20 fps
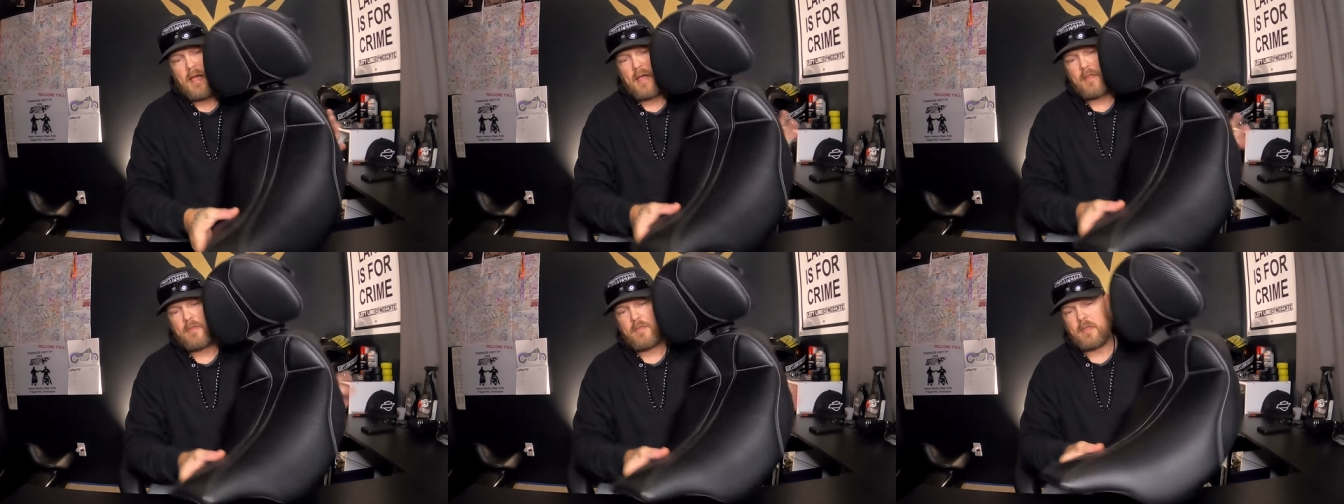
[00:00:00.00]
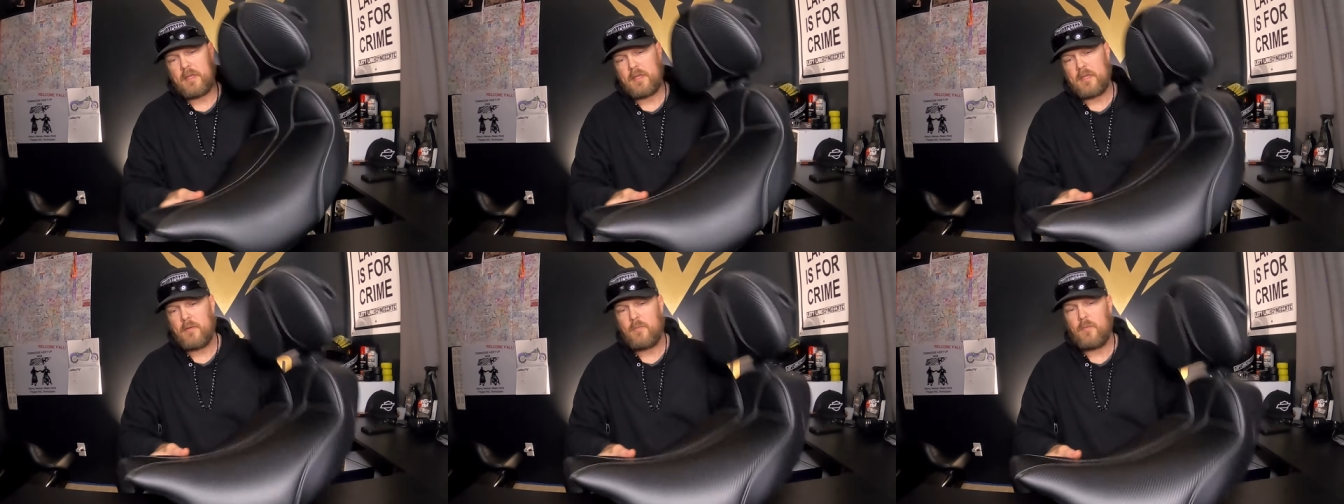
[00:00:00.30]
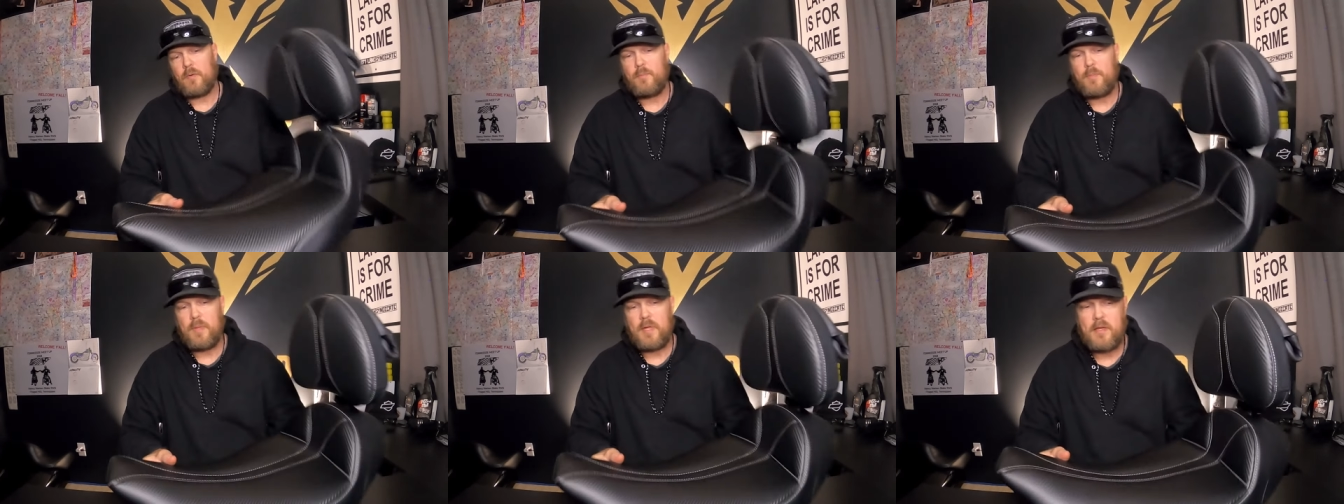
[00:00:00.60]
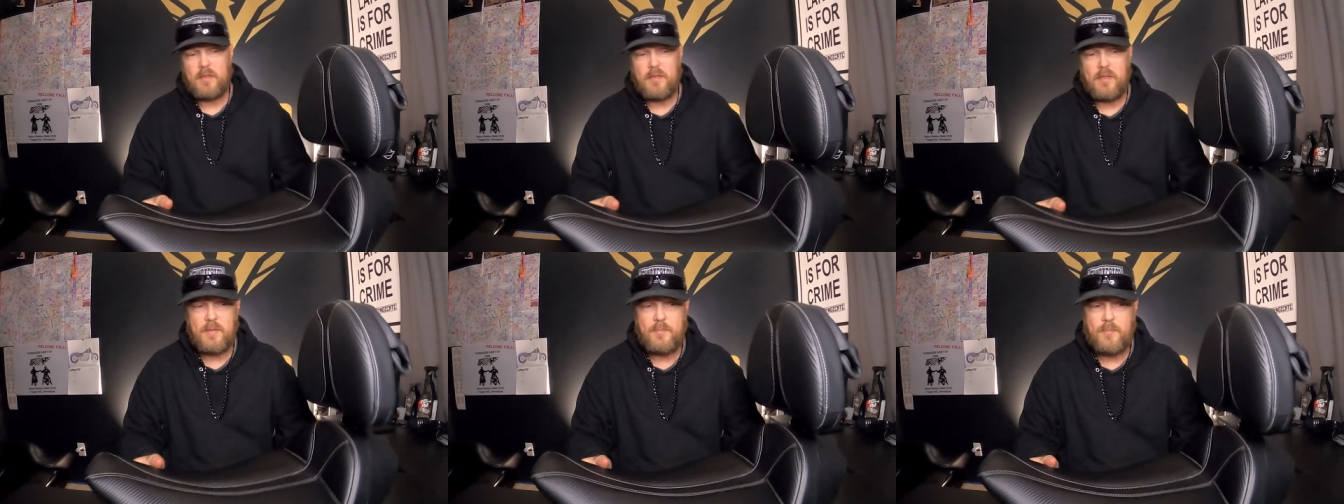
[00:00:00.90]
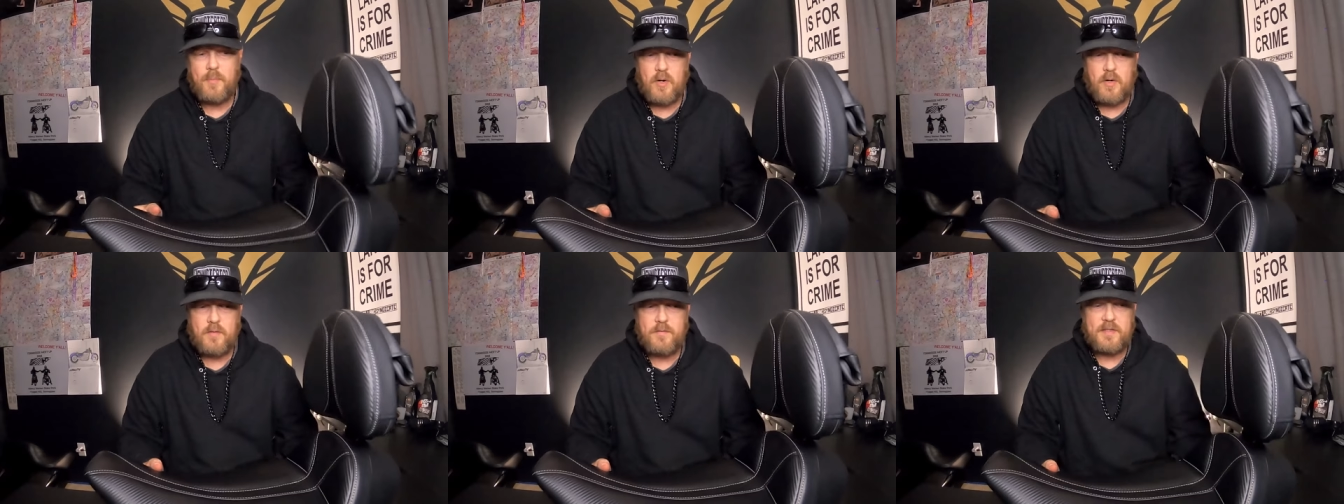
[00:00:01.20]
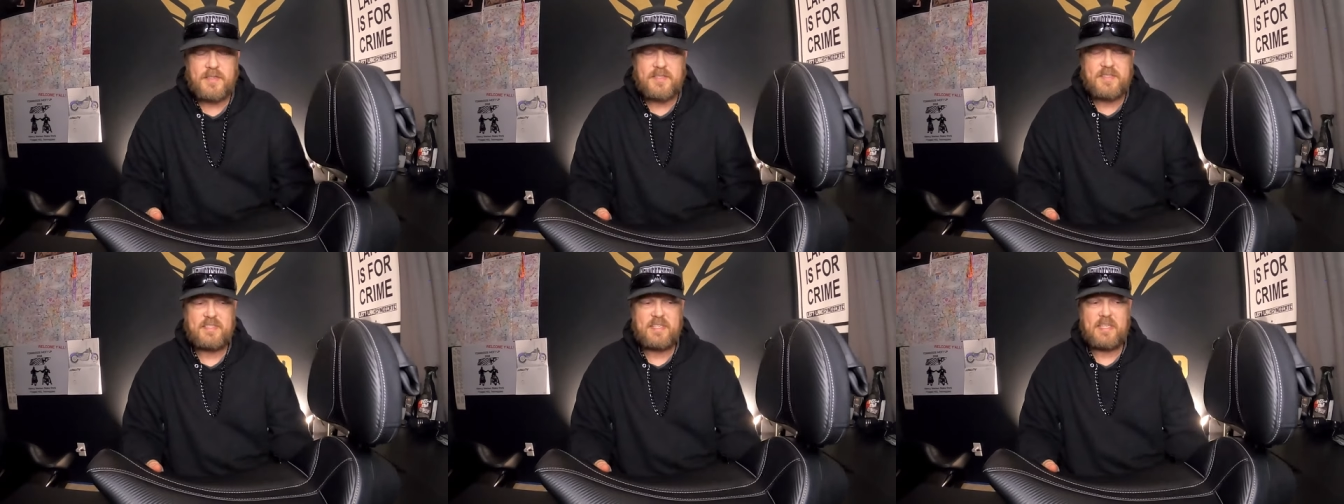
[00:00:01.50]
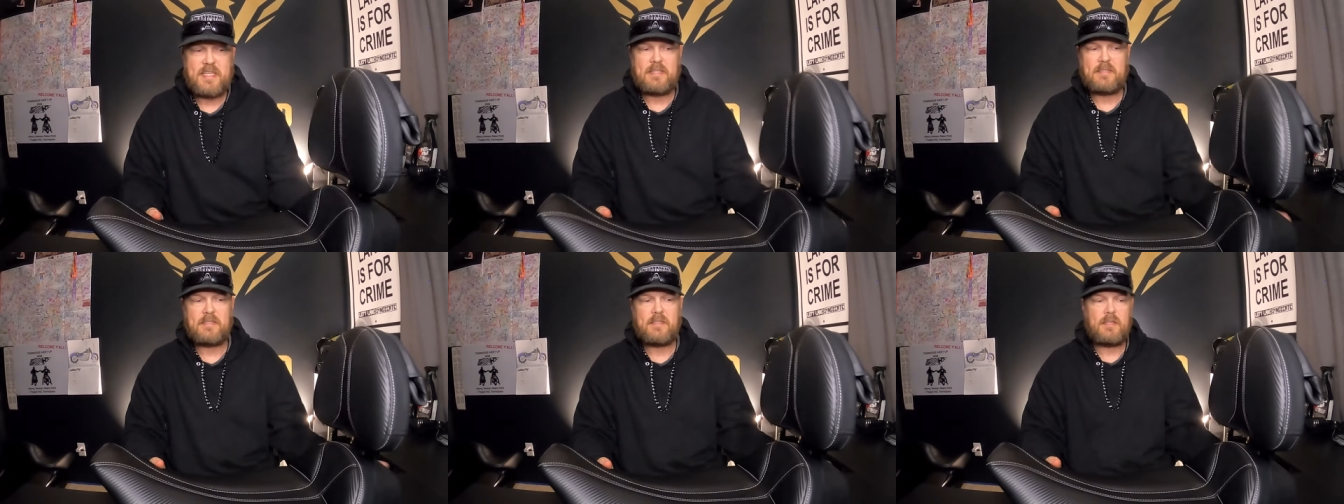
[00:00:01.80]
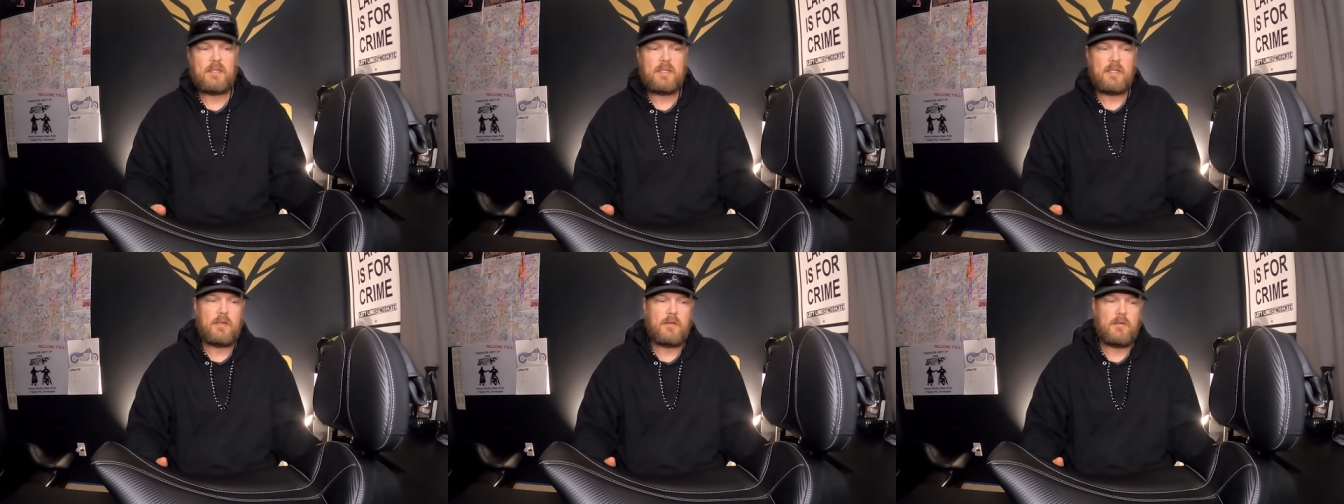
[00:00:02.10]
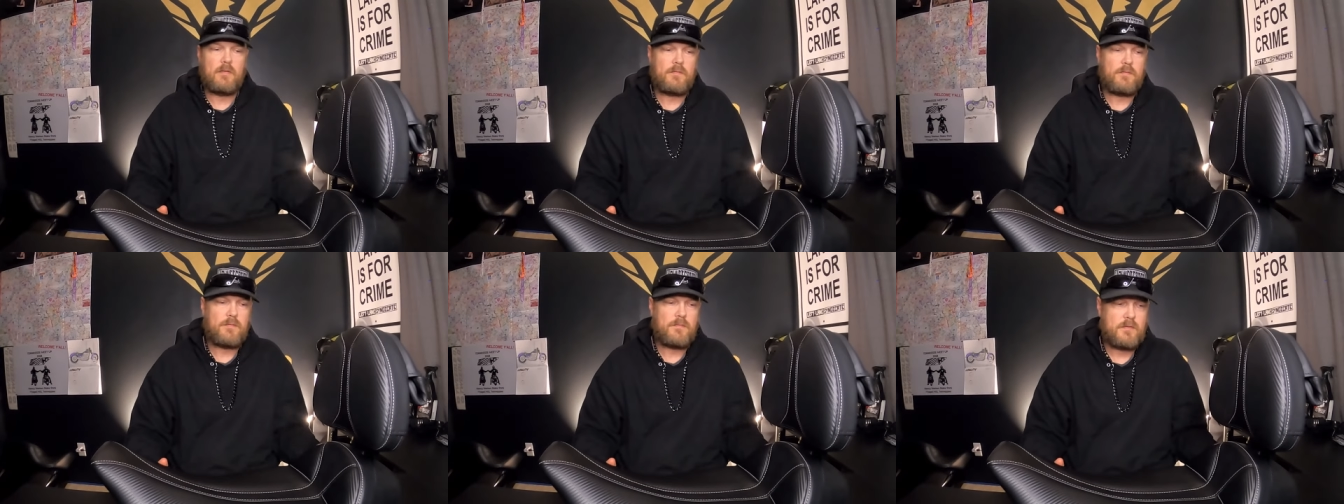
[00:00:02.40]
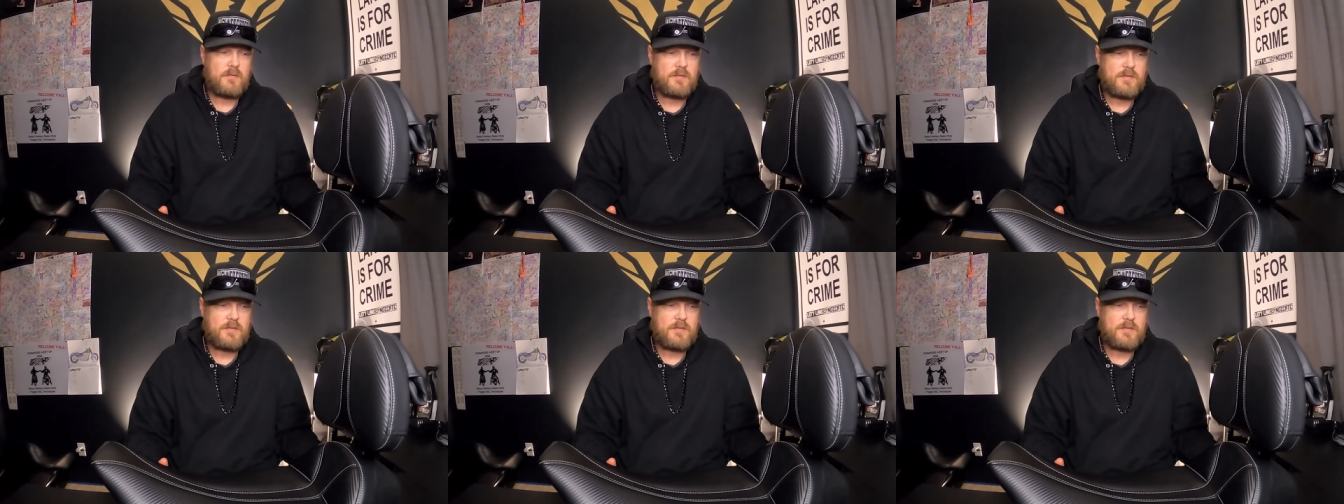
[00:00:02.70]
I think it would be the perfect seat if